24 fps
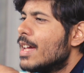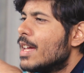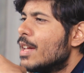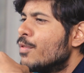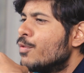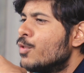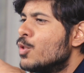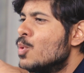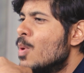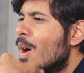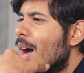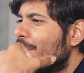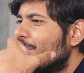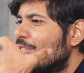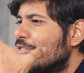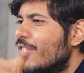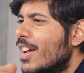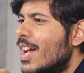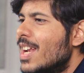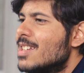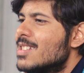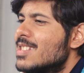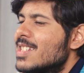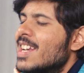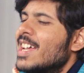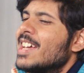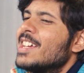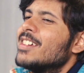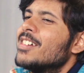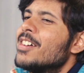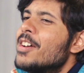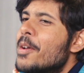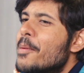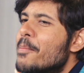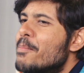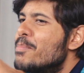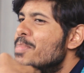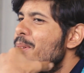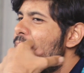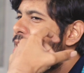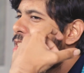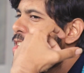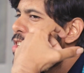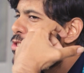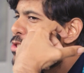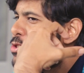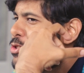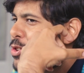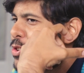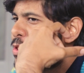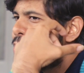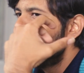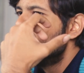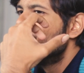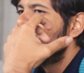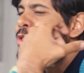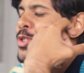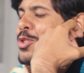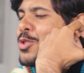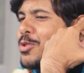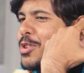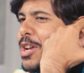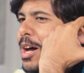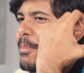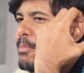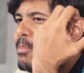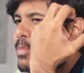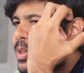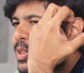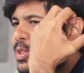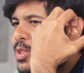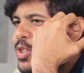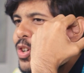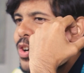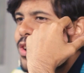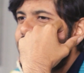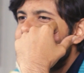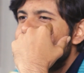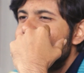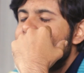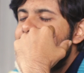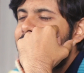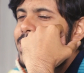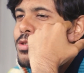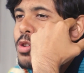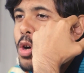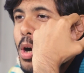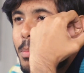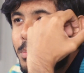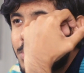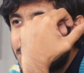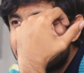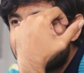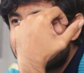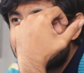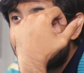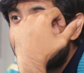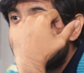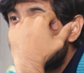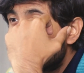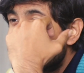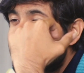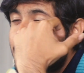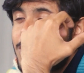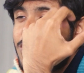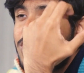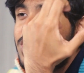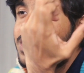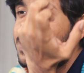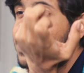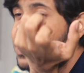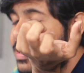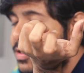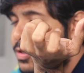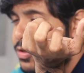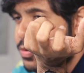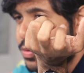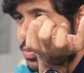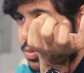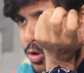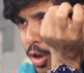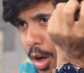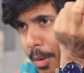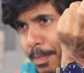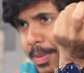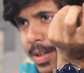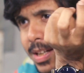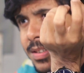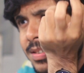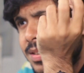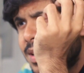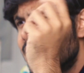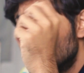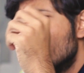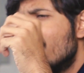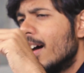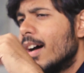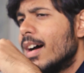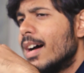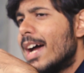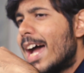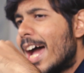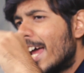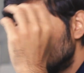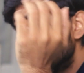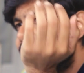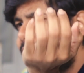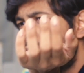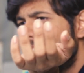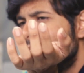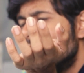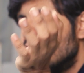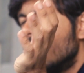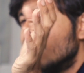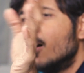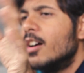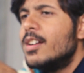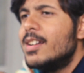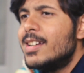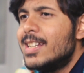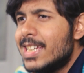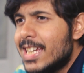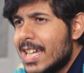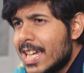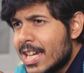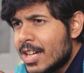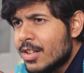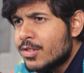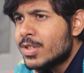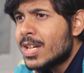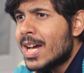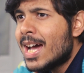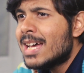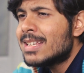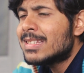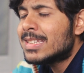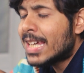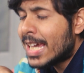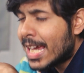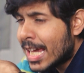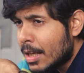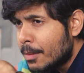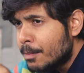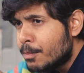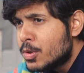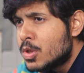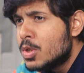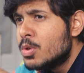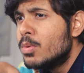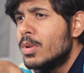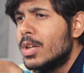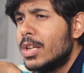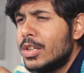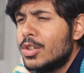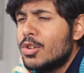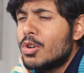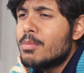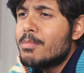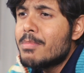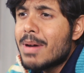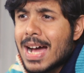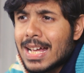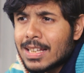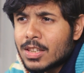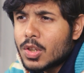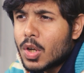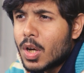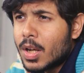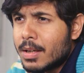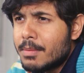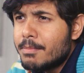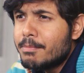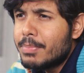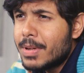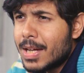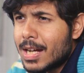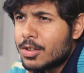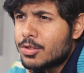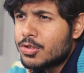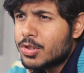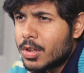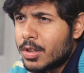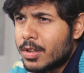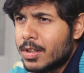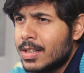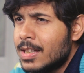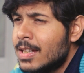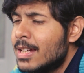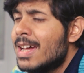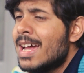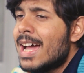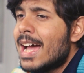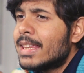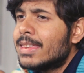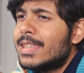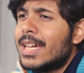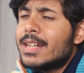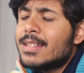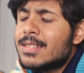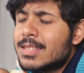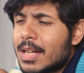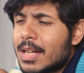If you have felt like being introduced to number theory and combinatorics, especially these two topics, at a very early age has helped you in your math Olympiad journey, and that